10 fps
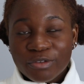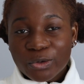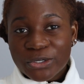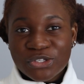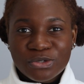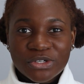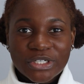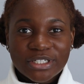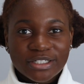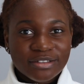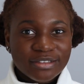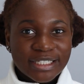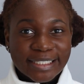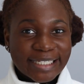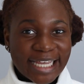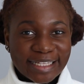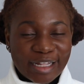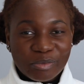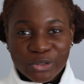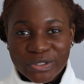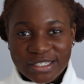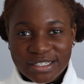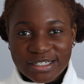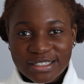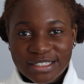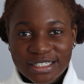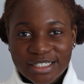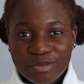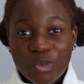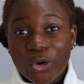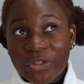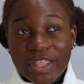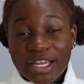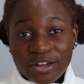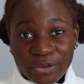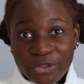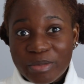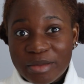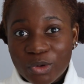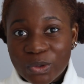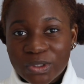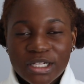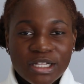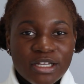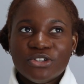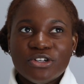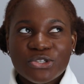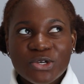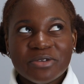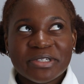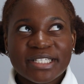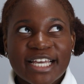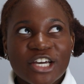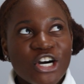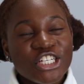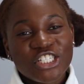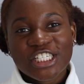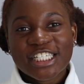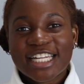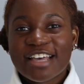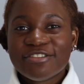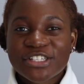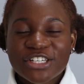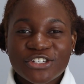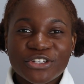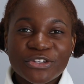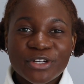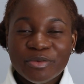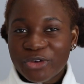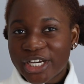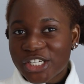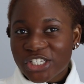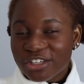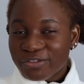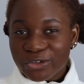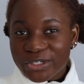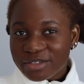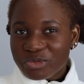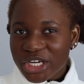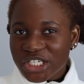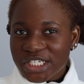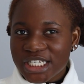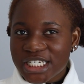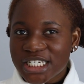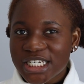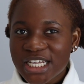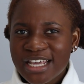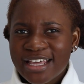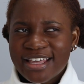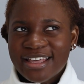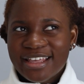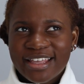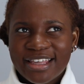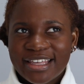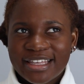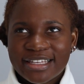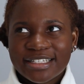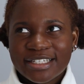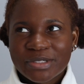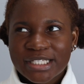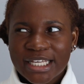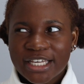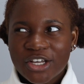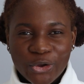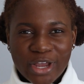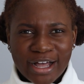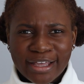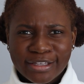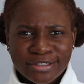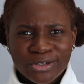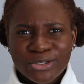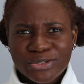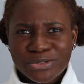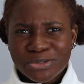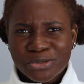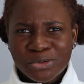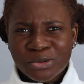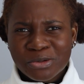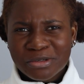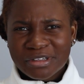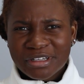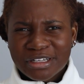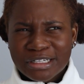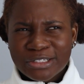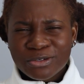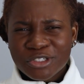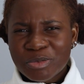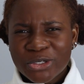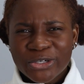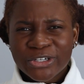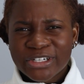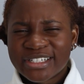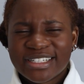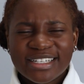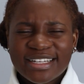of course you're gonna like that person more than other people. Also, he was like, oh, she left such a good impression, a first impression, and he was like, her eyes are so, looks pure.